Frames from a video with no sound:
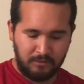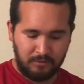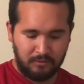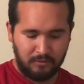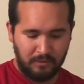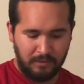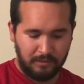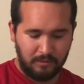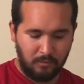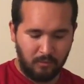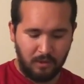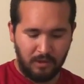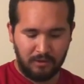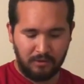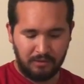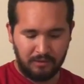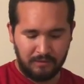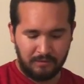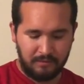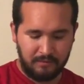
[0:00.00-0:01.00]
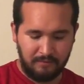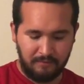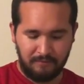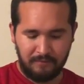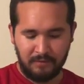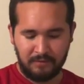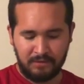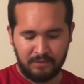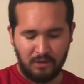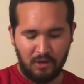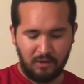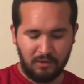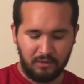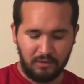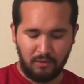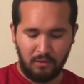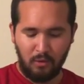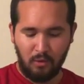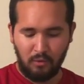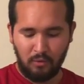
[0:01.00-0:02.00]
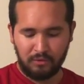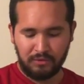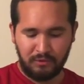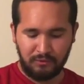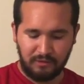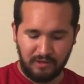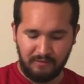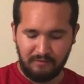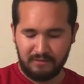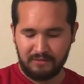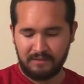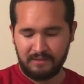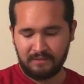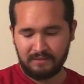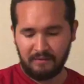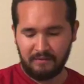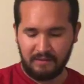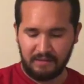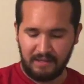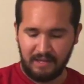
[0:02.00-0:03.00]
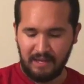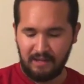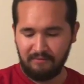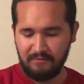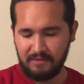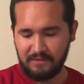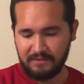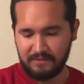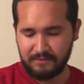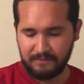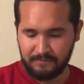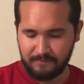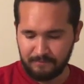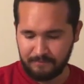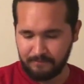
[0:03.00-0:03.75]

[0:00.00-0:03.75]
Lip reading: so that the water fills in all the holes and crevices of the canvas.